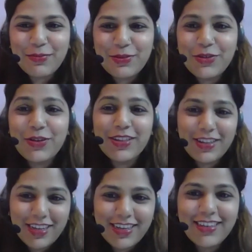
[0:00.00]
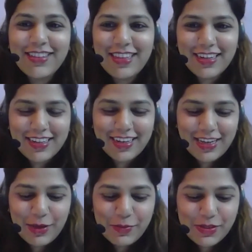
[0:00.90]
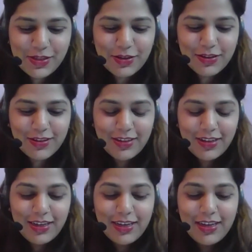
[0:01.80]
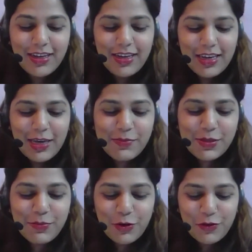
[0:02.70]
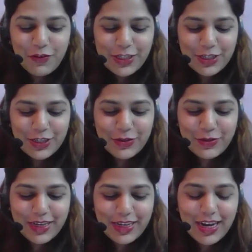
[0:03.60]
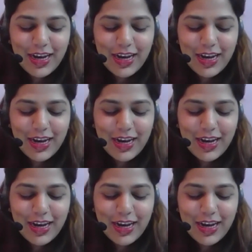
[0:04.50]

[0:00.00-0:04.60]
during the day that keeps the motivation going.